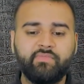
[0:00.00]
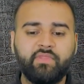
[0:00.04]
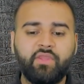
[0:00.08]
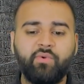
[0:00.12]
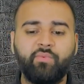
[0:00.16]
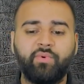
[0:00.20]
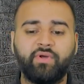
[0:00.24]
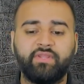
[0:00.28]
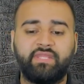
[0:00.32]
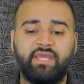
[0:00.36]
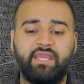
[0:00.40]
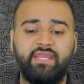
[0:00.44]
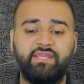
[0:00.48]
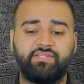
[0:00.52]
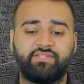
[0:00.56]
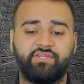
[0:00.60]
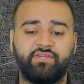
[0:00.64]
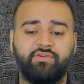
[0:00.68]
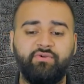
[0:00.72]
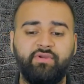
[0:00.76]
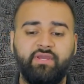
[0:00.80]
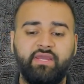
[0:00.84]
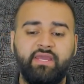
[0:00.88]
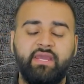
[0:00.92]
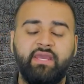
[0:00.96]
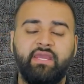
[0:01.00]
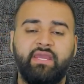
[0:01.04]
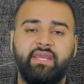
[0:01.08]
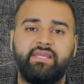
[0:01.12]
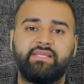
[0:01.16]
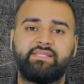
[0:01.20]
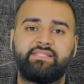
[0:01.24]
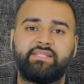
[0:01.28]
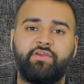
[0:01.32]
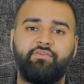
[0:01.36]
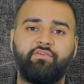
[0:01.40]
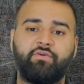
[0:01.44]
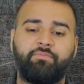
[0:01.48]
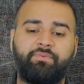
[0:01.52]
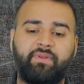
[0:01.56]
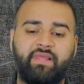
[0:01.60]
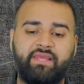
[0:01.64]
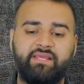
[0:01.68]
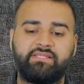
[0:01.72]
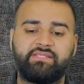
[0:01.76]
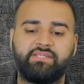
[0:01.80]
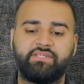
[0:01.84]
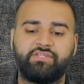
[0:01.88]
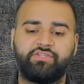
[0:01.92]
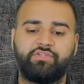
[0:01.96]
What they do is they
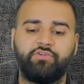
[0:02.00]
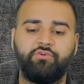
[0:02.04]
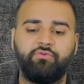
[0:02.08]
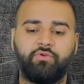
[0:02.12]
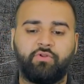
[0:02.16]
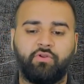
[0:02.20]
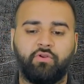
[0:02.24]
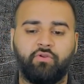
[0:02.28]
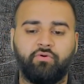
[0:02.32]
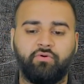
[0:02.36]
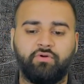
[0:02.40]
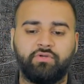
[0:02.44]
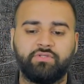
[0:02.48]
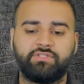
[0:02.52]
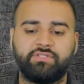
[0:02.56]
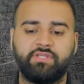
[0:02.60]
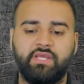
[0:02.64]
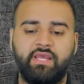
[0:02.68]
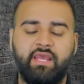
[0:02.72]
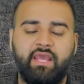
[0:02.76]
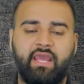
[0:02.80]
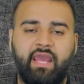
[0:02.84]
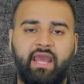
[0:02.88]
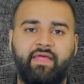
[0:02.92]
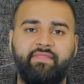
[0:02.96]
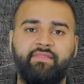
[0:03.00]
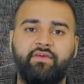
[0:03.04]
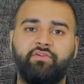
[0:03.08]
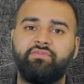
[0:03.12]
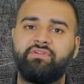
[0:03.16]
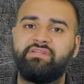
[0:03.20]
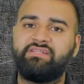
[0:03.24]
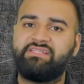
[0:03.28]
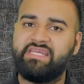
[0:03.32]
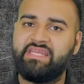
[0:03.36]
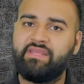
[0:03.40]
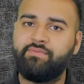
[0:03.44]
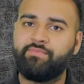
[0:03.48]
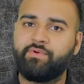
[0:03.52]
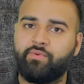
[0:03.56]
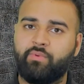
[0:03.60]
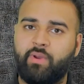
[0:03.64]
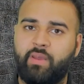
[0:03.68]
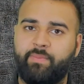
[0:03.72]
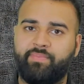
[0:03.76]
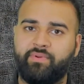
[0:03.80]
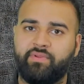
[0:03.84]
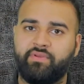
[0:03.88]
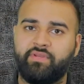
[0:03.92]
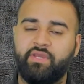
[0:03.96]
replace his 2 claws, and they're a demon
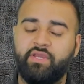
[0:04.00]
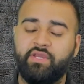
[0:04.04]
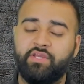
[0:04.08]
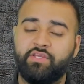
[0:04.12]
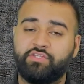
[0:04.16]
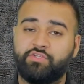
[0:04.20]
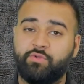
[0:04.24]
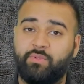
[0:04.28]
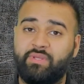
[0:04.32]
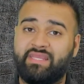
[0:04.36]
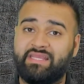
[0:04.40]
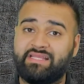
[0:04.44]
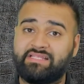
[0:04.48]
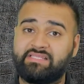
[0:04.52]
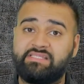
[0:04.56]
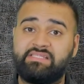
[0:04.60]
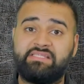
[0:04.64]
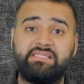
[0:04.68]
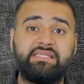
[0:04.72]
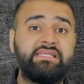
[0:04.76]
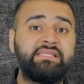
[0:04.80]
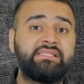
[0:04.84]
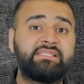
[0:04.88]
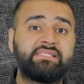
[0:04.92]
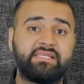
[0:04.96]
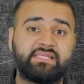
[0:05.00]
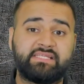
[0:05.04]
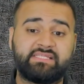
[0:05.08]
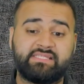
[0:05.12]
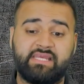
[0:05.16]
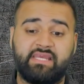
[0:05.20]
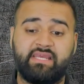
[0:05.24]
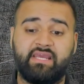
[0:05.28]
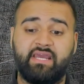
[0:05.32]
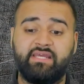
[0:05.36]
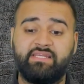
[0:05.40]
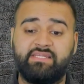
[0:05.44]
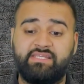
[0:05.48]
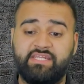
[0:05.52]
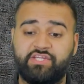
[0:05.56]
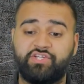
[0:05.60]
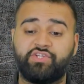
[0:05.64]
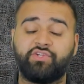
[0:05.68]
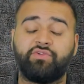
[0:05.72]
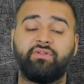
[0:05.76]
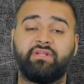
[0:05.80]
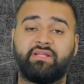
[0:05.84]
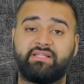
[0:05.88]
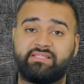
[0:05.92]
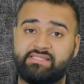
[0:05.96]
weapon. So he gets D6
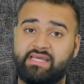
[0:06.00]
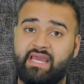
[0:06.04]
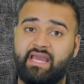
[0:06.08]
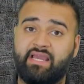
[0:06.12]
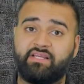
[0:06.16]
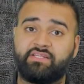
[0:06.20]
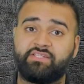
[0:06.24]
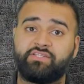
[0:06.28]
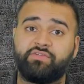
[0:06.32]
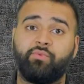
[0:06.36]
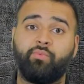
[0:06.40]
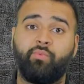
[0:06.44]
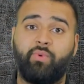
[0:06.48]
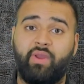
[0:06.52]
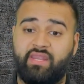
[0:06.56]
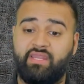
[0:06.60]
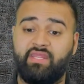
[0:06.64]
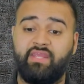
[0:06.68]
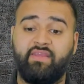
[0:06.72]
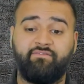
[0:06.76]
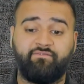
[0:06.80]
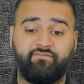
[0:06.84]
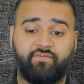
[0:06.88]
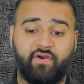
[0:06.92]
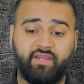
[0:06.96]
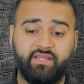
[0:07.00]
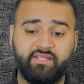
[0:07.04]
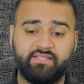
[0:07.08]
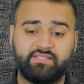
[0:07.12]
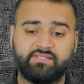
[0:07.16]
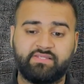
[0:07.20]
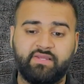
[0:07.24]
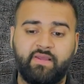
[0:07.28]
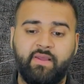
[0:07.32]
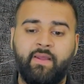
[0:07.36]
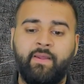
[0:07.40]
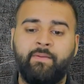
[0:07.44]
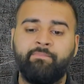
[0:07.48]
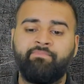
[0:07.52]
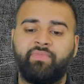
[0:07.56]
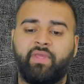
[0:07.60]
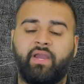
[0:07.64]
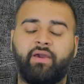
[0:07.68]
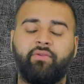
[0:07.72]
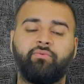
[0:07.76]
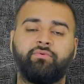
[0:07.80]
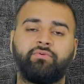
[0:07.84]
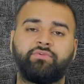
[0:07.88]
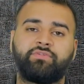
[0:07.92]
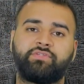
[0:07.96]
additional attacks when he fights.
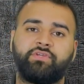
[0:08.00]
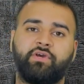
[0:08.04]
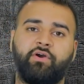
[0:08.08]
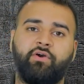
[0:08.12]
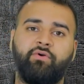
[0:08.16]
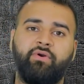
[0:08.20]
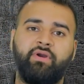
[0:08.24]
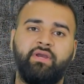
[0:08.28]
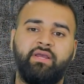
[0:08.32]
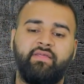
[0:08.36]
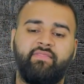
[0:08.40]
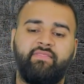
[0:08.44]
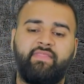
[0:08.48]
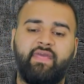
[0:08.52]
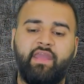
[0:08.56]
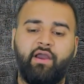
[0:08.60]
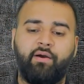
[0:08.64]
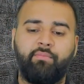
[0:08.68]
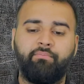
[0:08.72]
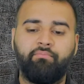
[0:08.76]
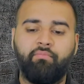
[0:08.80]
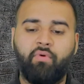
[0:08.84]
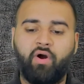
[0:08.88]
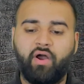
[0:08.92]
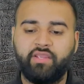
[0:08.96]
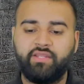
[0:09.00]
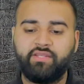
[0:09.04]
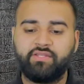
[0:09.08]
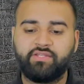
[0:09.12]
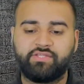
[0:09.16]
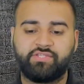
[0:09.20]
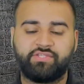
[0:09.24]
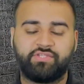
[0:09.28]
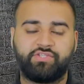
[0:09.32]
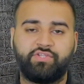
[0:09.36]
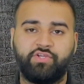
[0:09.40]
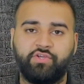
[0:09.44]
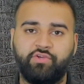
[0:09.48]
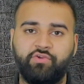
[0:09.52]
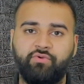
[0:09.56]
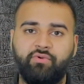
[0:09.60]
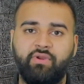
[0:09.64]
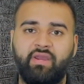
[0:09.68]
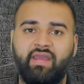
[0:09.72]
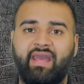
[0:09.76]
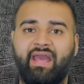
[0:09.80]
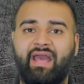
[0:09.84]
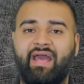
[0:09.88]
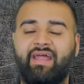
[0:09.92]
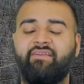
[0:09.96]
And also they are -2
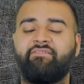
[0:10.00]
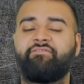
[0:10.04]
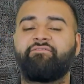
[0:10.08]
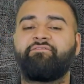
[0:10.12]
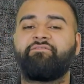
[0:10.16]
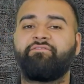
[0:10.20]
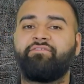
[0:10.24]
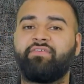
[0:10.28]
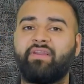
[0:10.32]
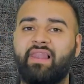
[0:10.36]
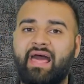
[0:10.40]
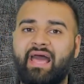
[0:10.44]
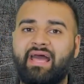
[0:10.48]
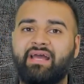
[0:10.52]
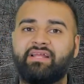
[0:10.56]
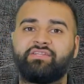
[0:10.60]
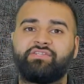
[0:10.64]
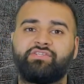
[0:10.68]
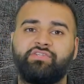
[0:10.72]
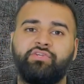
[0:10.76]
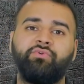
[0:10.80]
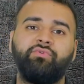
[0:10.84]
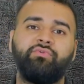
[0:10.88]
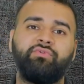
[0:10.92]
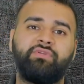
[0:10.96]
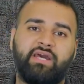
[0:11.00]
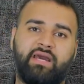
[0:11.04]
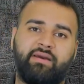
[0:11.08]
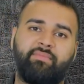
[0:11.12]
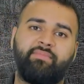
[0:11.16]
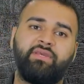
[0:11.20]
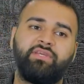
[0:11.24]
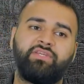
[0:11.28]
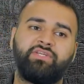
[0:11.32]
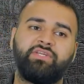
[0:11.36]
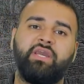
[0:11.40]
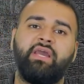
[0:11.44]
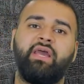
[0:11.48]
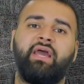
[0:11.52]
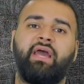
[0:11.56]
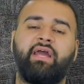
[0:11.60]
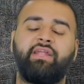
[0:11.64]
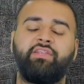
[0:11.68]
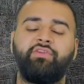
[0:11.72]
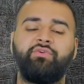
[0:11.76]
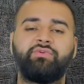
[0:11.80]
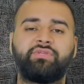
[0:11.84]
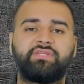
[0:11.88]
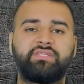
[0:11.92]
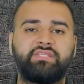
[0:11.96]
and flat 2 damage,
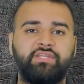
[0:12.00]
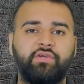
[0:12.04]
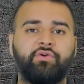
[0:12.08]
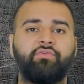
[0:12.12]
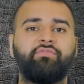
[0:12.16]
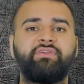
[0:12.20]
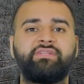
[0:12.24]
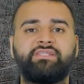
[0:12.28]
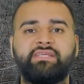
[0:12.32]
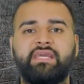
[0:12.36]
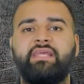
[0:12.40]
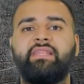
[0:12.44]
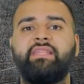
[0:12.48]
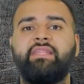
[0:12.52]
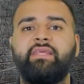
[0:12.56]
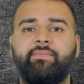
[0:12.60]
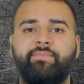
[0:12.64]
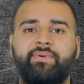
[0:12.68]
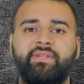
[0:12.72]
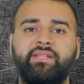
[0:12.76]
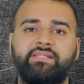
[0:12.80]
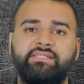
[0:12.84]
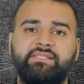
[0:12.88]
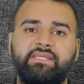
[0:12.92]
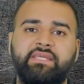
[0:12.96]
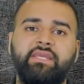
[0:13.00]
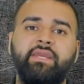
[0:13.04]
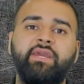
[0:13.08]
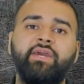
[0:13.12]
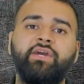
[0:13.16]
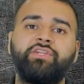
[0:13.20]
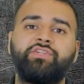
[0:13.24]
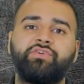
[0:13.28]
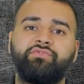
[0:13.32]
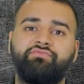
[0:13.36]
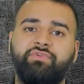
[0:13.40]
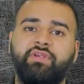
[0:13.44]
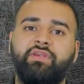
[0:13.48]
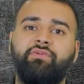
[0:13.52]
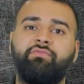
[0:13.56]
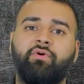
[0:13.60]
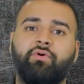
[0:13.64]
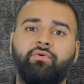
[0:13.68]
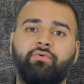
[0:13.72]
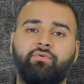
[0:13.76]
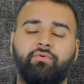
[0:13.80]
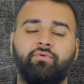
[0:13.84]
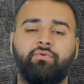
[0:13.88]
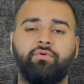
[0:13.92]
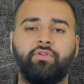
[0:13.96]
and you still retain the ability to
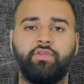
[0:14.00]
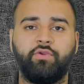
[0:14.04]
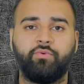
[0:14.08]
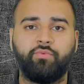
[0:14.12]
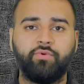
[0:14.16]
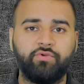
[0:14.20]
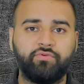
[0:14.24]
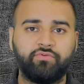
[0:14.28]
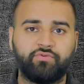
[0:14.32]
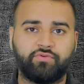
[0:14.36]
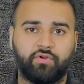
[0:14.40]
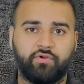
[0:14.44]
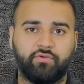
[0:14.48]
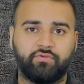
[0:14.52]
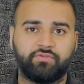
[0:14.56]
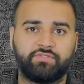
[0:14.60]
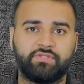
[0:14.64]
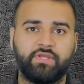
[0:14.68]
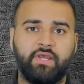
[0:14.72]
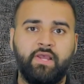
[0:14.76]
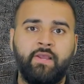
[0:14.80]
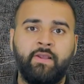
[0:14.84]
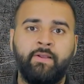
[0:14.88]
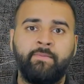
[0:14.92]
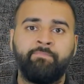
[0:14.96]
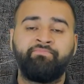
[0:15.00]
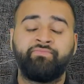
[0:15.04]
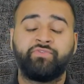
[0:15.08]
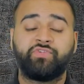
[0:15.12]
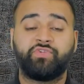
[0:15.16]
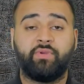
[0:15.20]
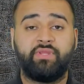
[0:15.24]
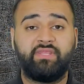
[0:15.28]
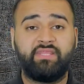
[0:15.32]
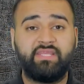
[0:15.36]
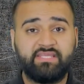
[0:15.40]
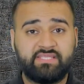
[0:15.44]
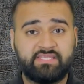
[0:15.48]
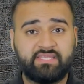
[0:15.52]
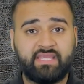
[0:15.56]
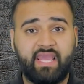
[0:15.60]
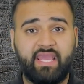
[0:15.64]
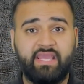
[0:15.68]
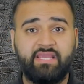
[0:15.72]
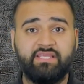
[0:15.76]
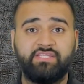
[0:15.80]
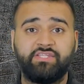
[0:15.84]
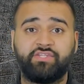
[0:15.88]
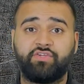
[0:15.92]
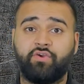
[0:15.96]
reroll all your wound rolls. So in this
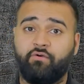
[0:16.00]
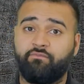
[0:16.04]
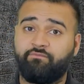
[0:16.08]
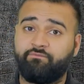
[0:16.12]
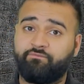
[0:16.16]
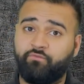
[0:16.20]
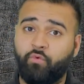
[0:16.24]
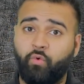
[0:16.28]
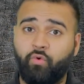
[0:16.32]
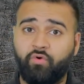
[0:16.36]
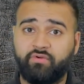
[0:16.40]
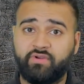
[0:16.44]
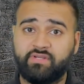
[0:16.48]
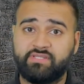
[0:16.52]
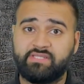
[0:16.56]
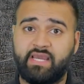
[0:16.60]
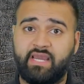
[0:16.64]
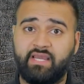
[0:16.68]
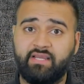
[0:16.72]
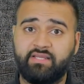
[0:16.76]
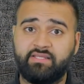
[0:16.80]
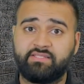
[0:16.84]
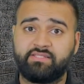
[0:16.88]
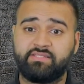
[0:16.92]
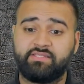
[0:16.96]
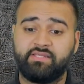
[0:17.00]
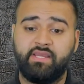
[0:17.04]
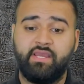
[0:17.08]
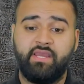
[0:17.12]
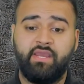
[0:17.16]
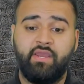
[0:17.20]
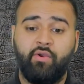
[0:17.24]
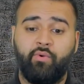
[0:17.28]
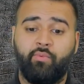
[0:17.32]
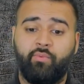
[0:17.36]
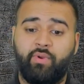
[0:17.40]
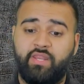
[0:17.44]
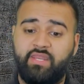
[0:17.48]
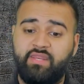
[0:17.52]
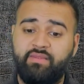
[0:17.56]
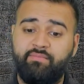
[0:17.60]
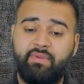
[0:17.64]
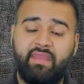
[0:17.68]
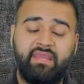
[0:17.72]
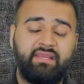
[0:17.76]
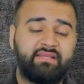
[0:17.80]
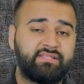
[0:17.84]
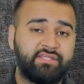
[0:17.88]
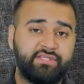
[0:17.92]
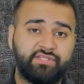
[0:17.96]
case, he's got 4 attacks When he
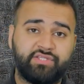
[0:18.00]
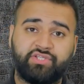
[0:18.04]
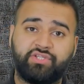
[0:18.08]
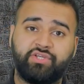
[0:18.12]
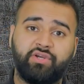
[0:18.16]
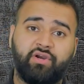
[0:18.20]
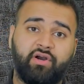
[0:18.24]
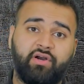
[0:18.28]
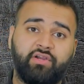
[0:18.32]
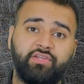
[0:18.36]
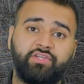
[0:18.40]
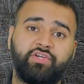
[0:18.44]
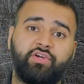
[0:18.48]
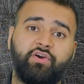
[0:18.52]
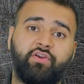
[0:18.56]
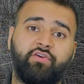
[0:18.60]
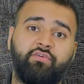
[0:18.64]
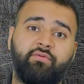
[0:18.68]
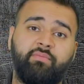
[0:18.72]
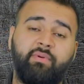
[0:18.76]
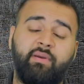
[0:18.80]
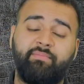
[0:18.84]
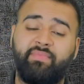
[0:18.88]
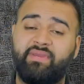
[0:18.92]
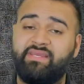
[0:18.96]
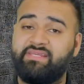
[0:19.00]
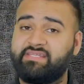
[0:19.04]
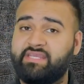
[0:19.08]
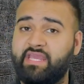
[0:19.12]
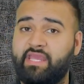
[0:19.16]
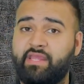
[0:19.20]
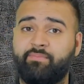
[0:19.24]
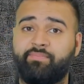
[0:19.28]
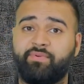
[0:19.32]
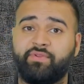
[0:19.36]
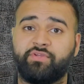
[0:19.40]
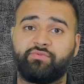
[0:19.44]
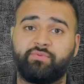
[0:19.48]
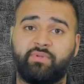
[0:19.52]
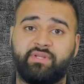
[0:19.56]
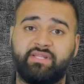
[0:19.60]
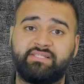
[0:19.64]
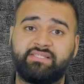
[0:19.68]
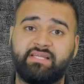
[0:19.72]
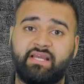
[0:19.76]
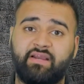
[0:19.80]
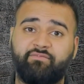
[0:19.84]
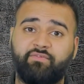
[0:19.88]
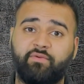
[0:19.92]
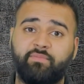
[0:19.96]
makes his charge, you've got to remember he's getting +1
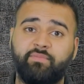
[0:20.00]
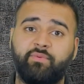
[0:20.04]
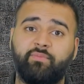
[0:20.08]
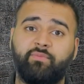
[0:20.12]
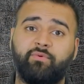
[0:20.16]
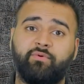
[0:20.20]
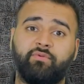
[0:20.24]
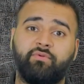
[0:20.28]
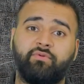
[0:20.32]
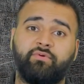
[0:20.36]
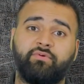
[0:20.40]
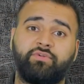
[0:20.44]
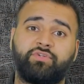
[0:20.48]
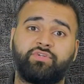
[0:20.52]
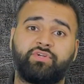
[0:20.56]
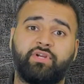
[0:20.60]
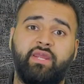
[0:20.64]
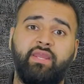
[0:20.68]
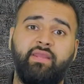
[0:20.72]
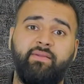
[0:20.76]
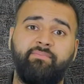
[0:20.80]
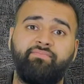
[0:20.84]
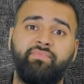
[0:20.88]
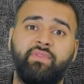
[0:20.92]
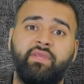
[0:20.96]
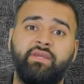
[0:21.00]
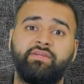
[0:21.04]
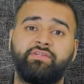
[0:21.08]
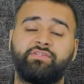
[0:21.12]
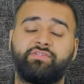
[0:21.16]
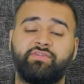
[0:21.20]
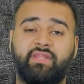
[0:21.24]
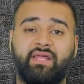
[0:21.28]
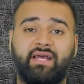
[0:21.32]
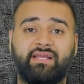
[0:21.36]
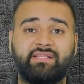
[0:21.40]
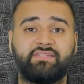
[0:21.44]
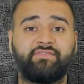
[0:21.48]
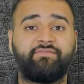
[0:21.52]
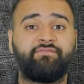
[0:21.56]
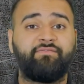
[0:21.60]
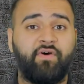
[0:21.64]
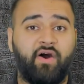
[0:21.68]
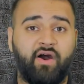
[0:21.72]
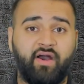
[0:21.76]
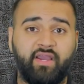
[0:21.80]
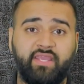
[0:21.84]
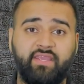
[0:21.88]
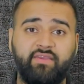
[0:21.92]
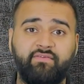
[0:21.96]
attack from the Warlord trait. So that's
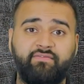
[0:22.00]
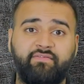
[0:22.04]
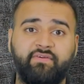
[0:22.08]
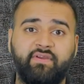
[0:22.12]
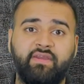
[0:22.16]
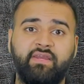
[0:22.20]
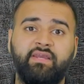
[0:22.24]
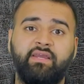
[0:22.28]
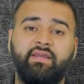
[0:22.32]
5.